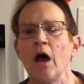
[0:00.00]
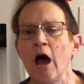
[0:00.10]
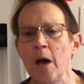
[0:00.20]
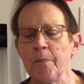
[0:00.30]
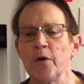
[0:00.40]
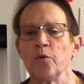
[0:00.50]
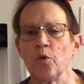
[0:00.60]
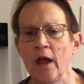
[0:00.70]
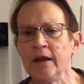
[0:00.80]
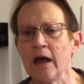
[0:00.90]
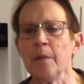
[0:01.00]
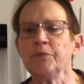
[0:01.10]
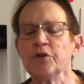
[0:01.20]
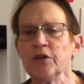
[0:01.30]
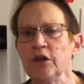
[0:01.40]
up right up
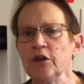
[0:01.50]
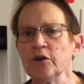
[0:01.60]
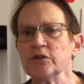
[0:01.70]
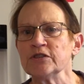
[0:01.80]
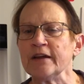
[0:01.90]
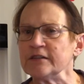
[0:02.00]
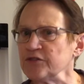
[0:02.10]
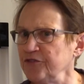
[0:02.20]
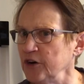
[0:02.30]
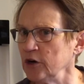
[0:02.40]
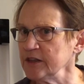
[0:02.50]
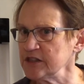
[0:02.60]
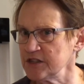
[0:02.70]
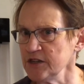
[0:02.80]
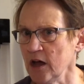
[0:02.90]
to the ears and it's fairly
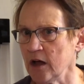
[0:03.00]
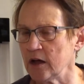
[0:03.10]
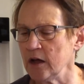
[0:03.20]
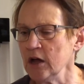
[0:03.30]
snug.